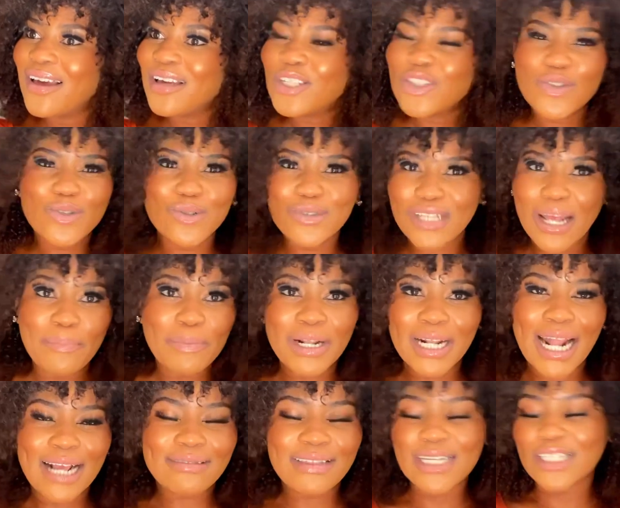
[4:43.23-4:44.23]
to do something
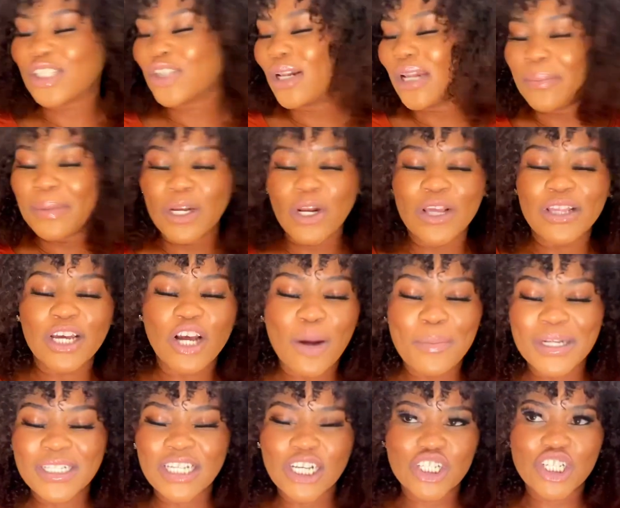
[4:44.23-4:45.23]
like this. So let me know in the
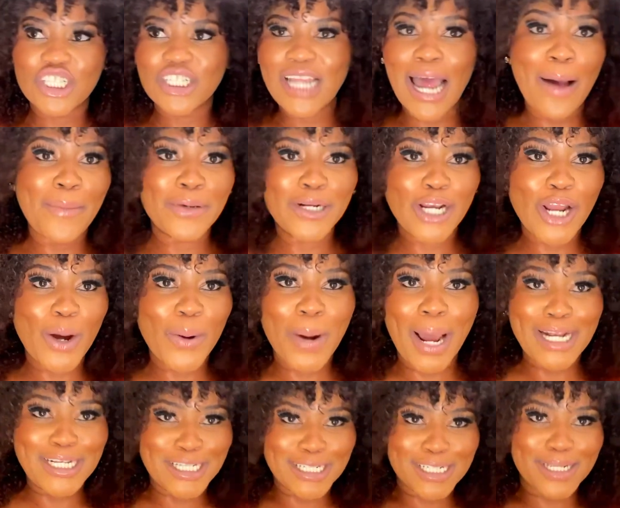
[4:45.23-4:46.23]
comment section down below,
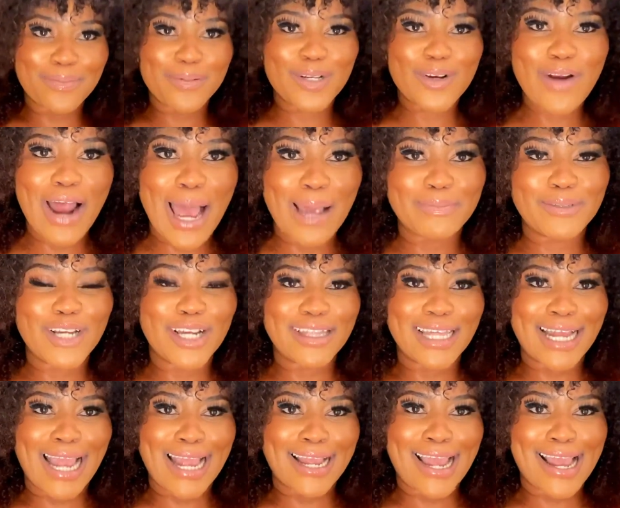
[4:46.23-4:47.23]
and do subscribe, join
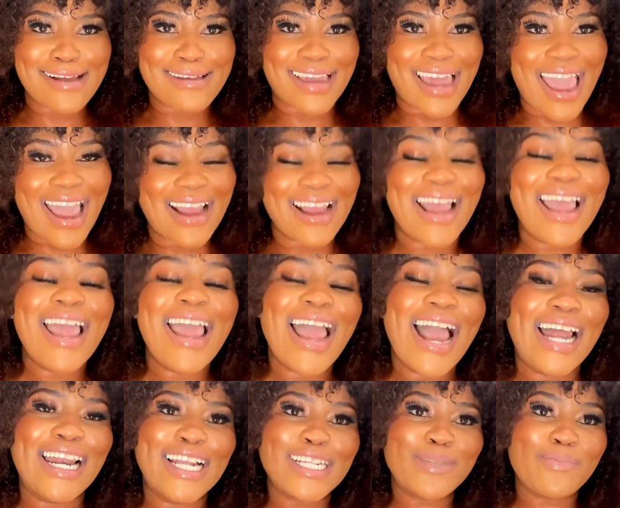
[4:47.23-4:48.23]
the gang, gang, gang.
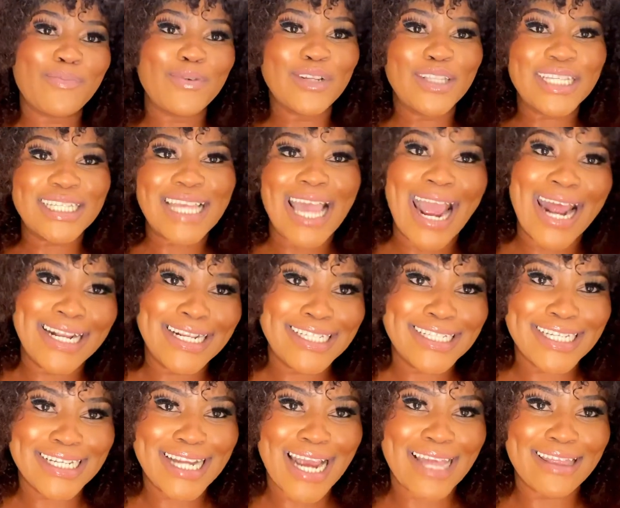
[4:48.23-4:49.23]
And let's bring this
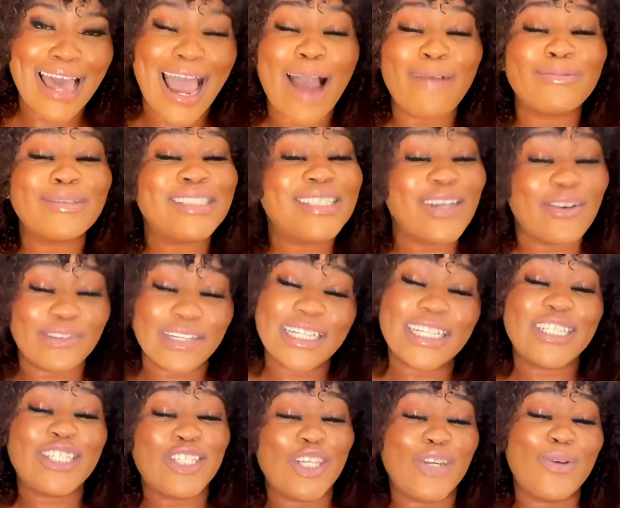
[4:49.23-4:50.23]
handy together. I will
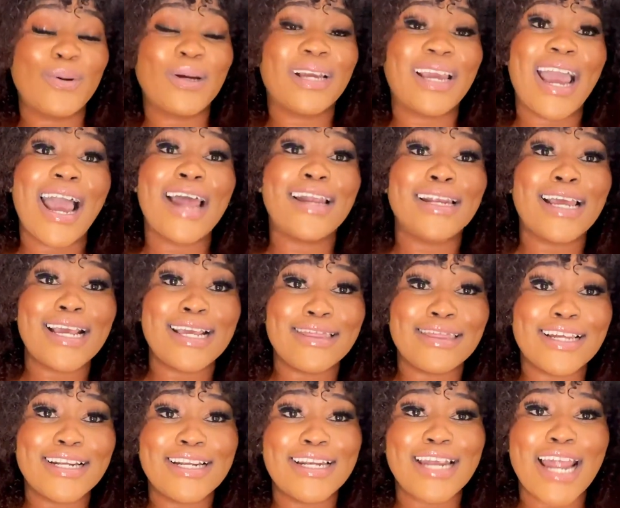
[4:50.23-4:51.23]
definitely see you again
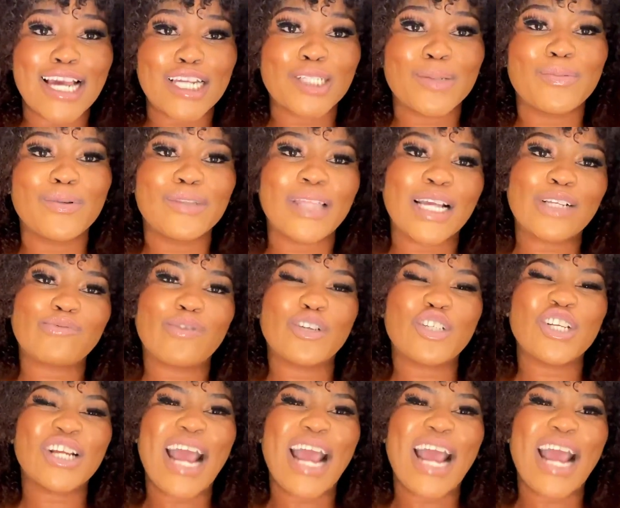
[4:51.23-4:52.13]
in the next route. Thanks for watching,